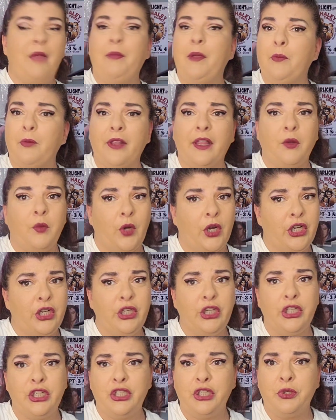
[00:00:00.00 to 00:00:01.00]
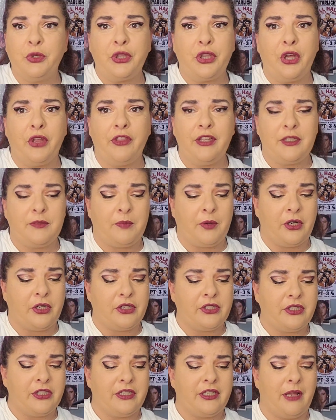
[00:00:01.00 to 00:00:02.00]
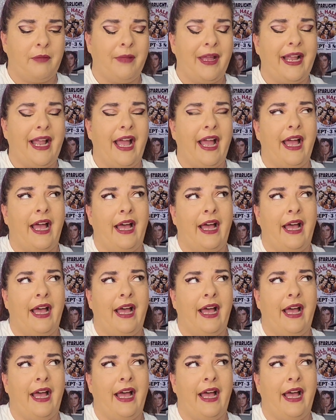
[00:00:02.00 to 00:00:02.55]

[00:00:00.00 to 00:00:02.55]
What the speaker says: People are like, what are you going to do with all these purses? I'm like,